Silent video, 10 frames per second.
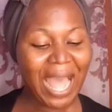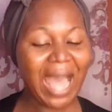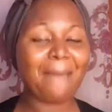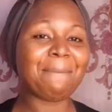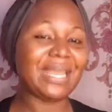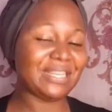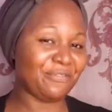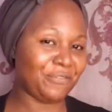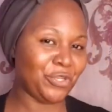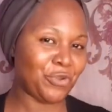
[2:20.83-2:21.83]
I made the
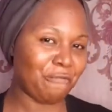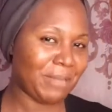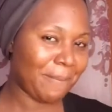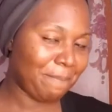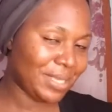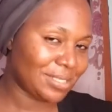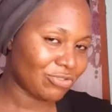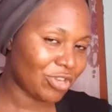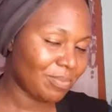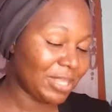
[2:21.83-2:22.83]
video of my base
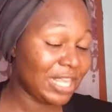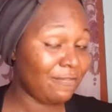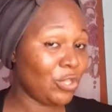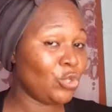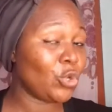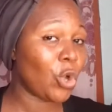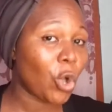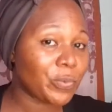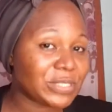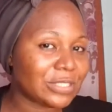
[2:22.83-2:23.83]
cream, giving you
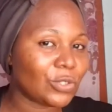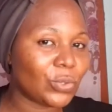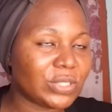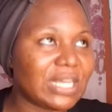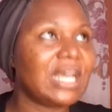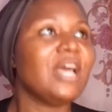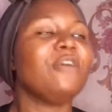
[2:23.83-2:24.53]
cups and all that.